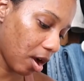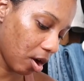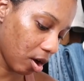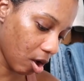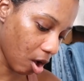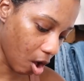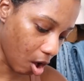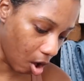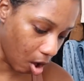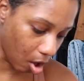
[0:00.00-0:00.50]
are
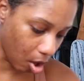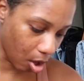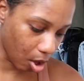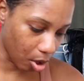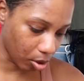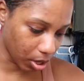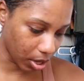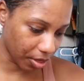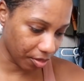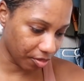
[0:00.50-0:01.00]

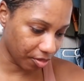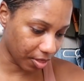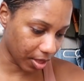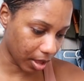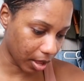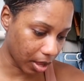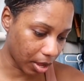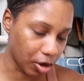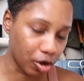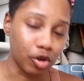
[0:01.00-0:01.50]
called
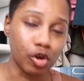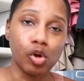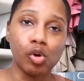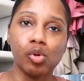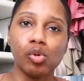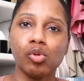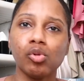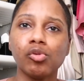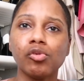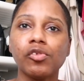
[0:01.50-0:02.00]
the
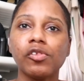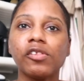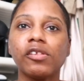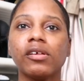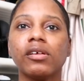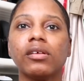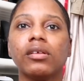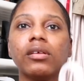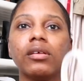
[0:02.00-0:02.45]
Knowles